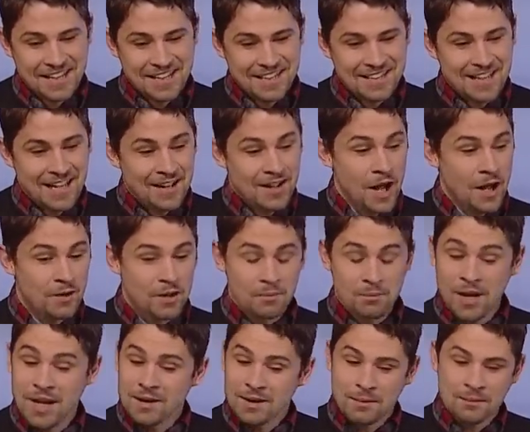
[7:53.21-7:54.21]
yeah, I,
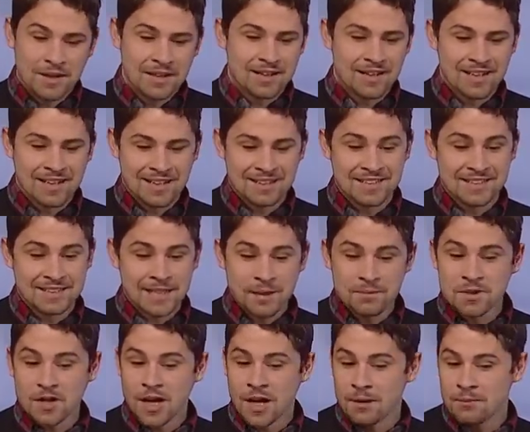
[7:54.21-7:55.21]
but I mean, at the same
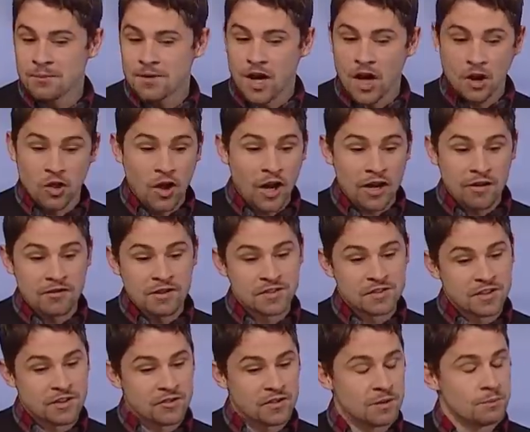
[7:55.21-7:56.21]
time, a lot of this
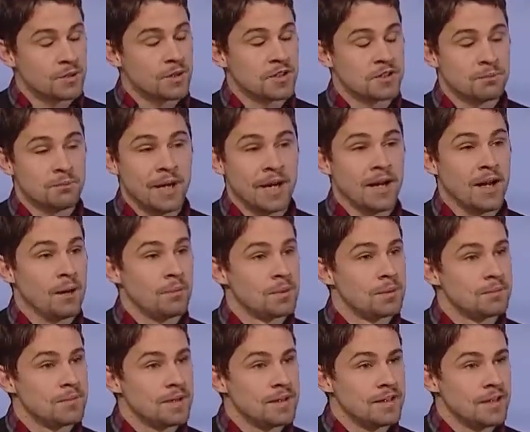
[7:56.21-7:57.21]
stuff in the book is made up.
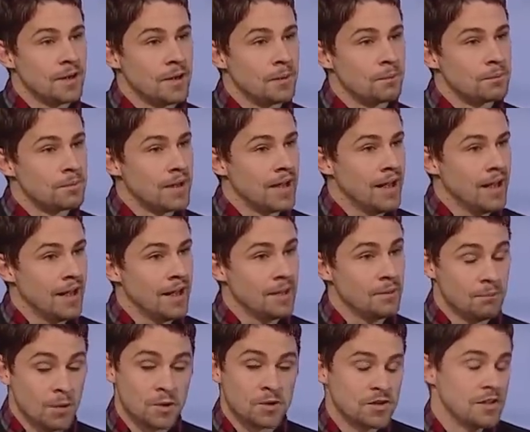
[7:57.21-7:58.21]
You know, uh,
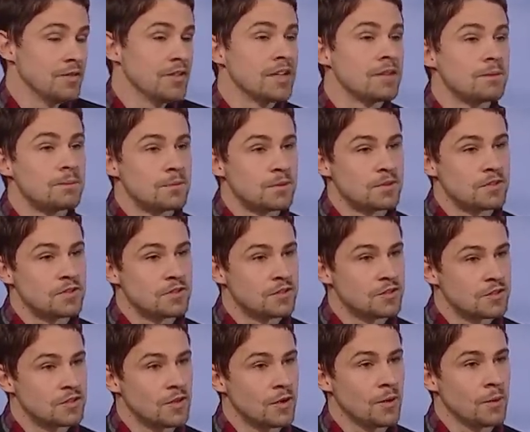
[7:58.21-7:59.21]
most of it. Sure.
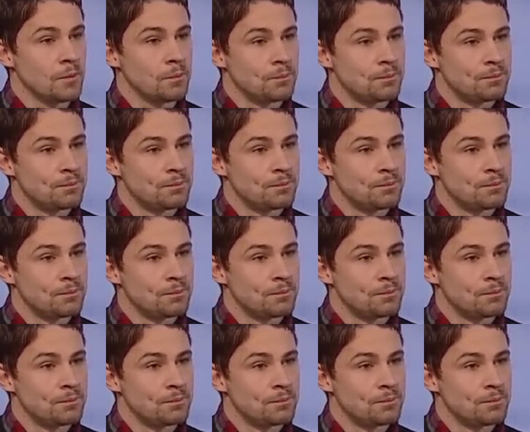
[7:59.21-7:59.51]
So.